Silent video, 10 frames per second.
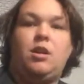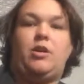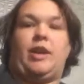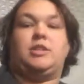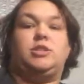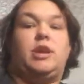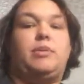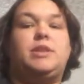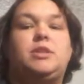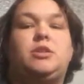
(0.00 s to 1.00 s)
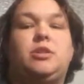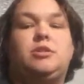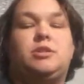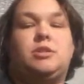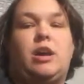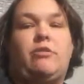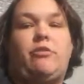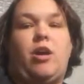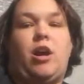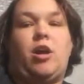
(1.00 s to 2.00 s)
Okay, so now we get to the clothes and
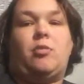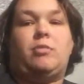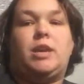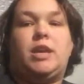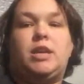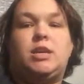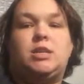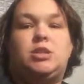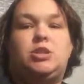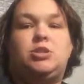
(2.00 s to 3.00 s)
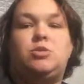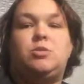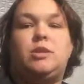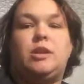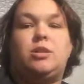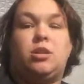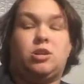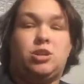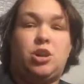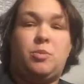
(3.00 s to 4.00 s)
stuff. Lincoln is due in
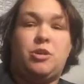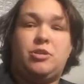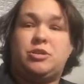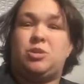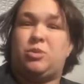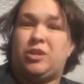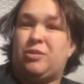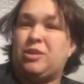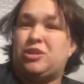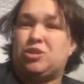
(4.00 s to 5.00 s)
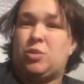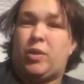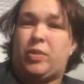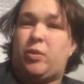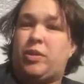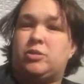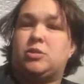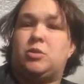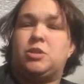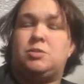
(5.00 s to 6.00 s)
October, so we're not really sure what the weather's
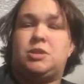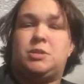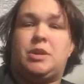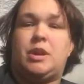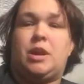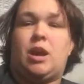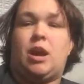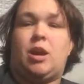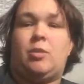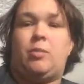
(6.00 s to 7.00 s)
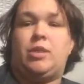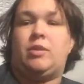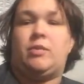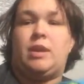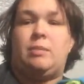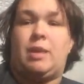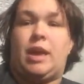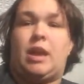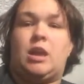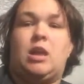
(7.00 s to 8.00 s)
going to be doing. We live in
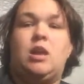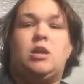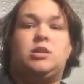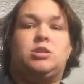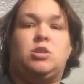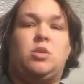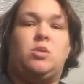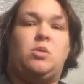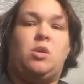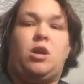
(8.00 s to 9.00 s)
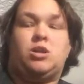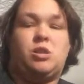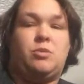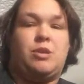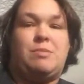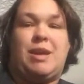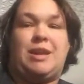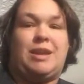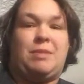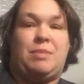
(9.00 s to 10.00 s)
Maine, so October in
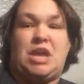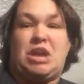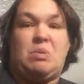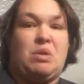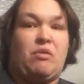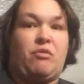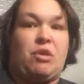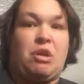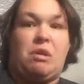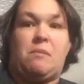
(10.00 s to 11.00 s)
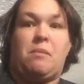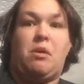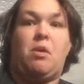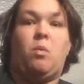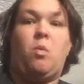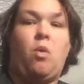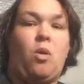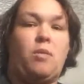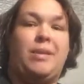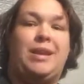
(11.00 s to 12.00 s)
Maine can be anywhere from
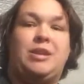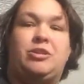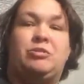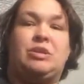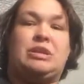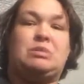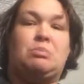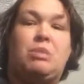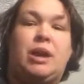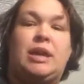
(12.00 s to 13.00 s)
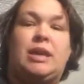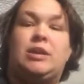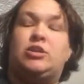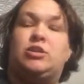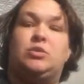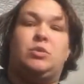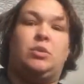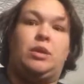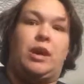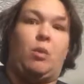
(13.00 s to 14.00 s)
warm 80 degrees, muggy, to
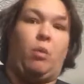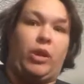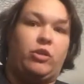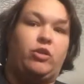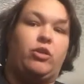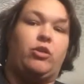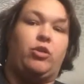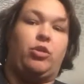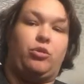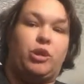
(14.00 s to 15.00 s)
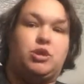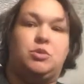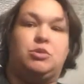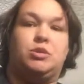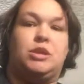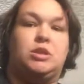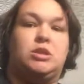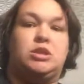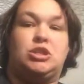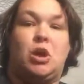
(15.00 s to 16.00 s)
like winter 32 degrees,
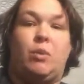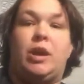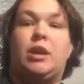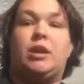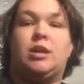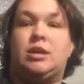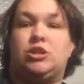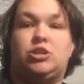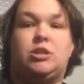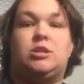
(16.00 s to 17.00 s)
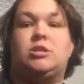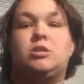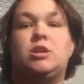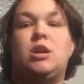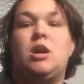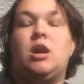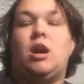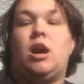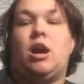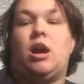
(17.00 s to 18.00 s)
snowing conditions.
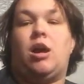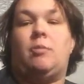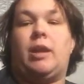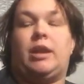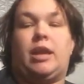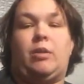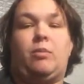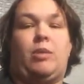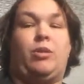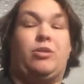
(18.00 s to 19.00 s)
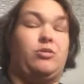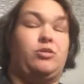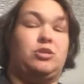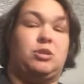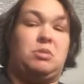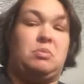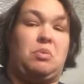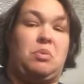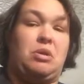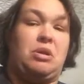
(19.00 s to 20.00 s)
And again, and we if she's going to be
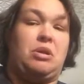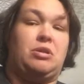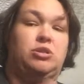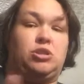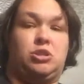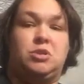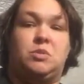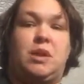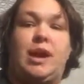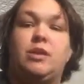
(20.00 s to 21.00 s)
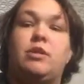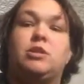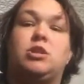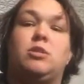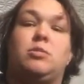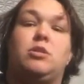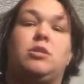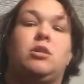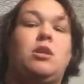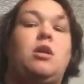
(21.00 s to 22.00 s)
born. She's due end of
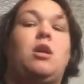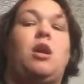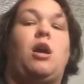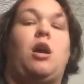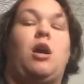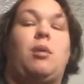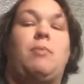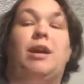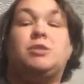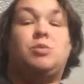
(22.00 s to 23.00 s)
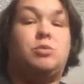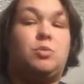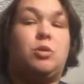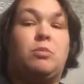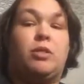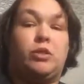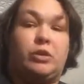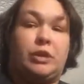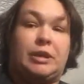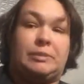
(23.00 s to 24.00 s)
October. My husband was born a month
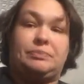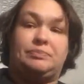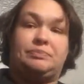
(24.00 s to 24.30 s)
early.